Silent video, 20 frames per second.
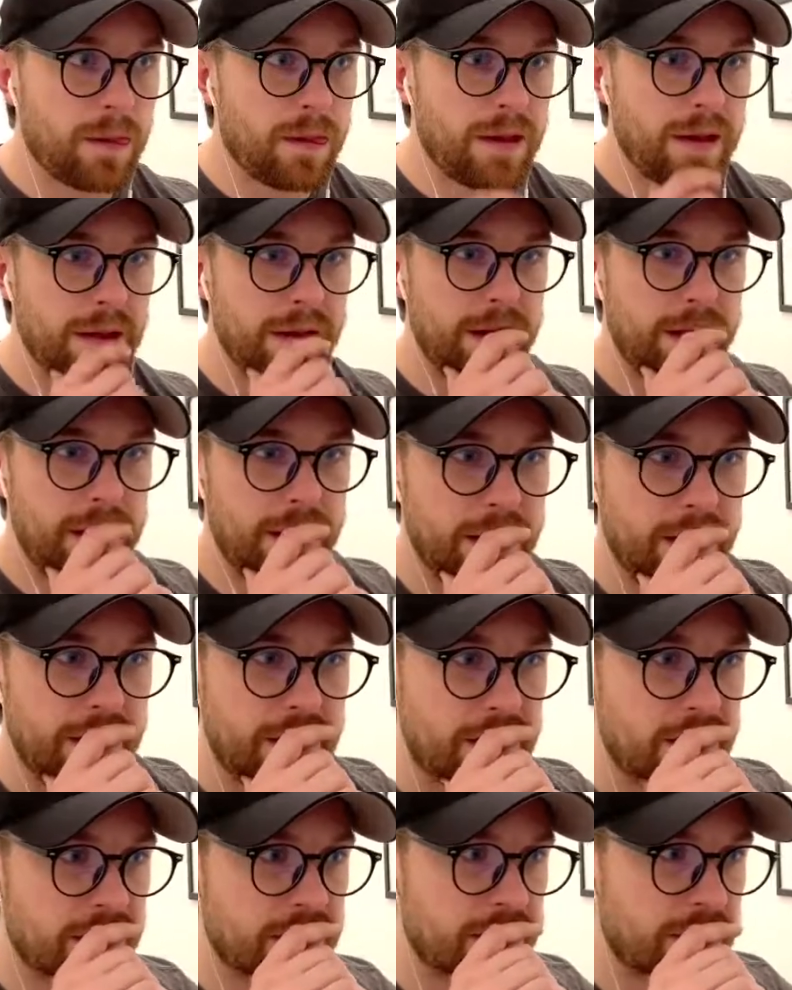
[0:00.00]
And
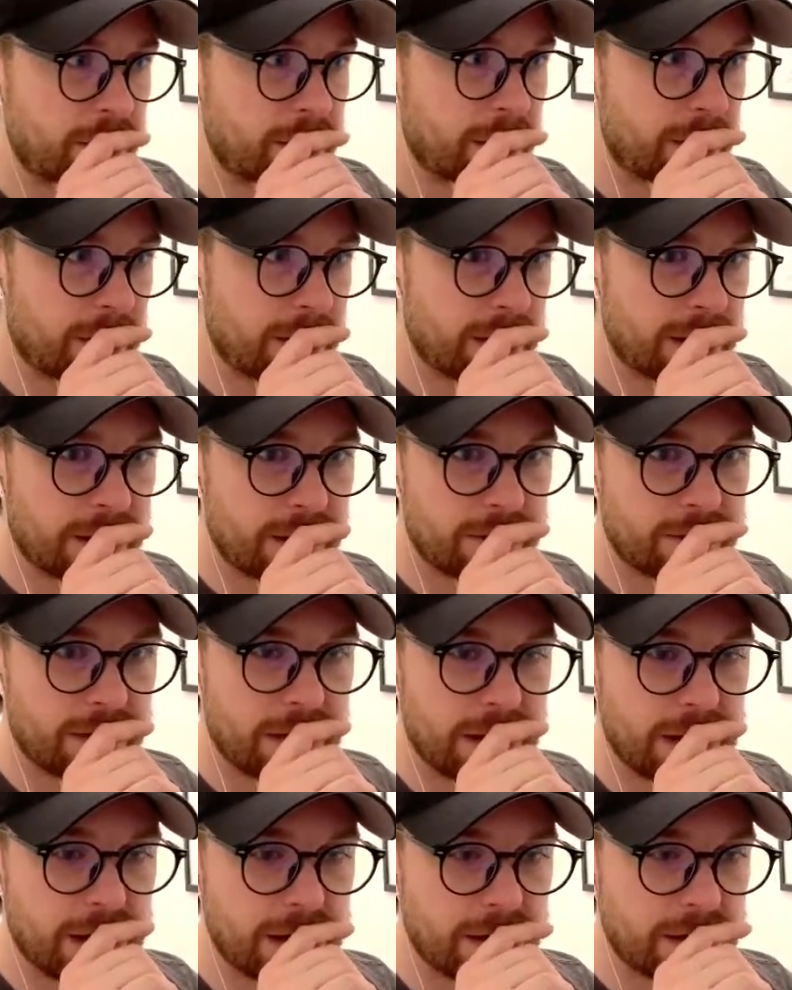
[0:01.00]
running out of
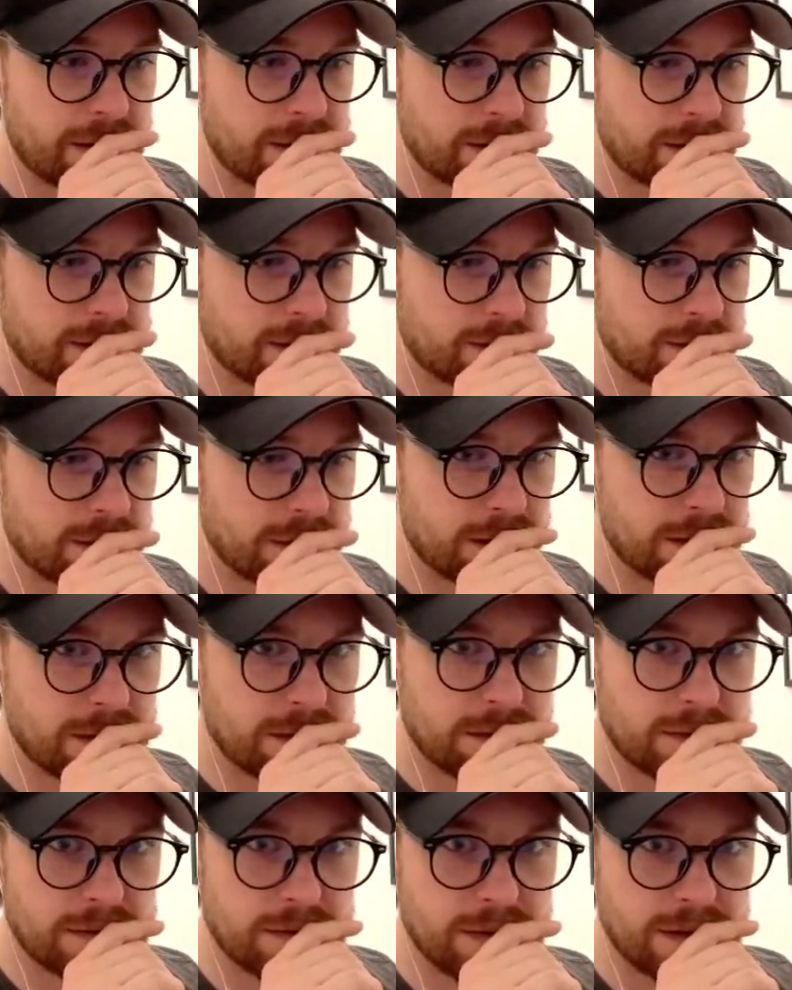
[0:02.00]
iron as
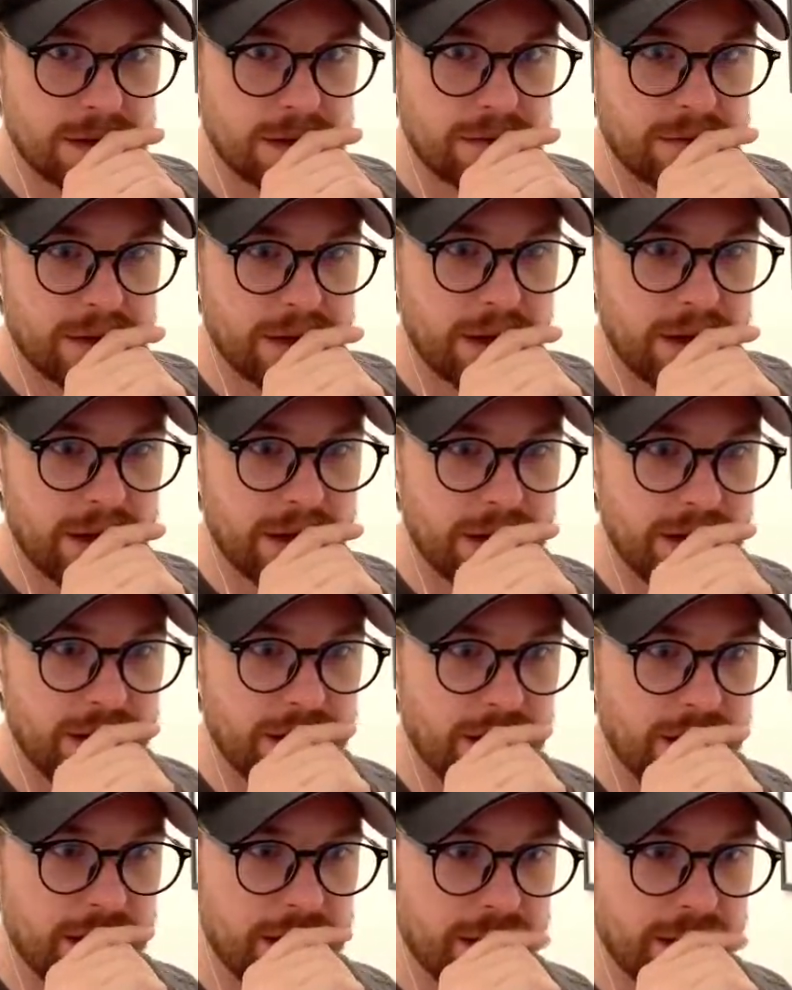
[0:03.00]
well. Do I have
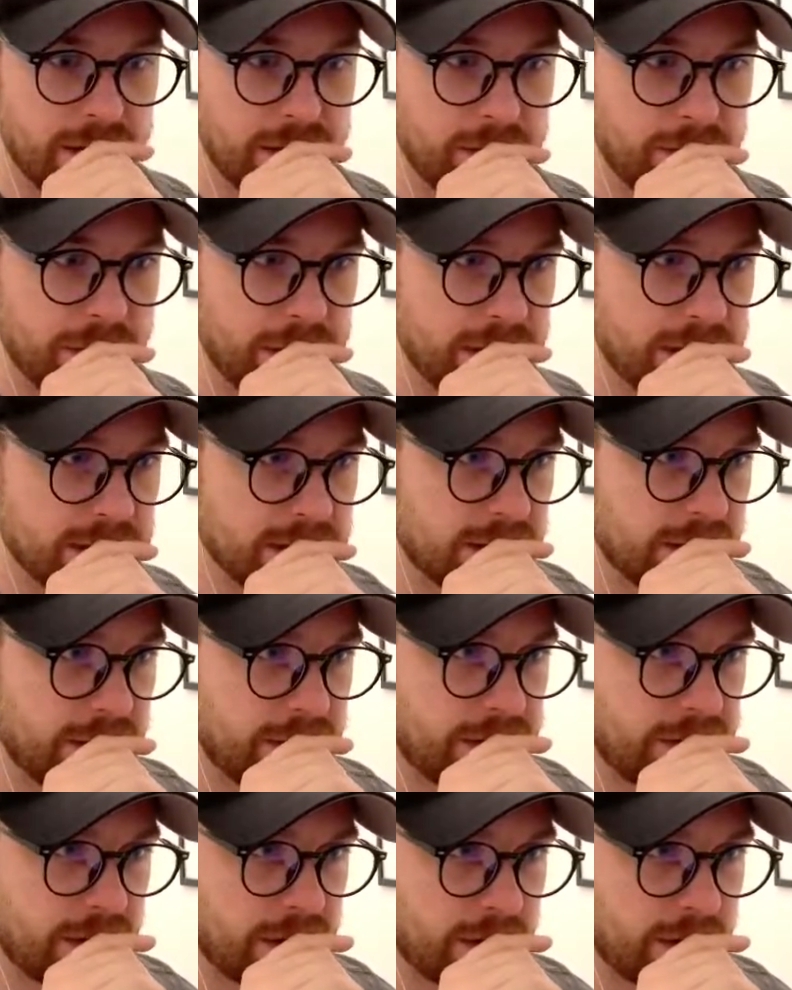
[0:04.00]
any iron mines left at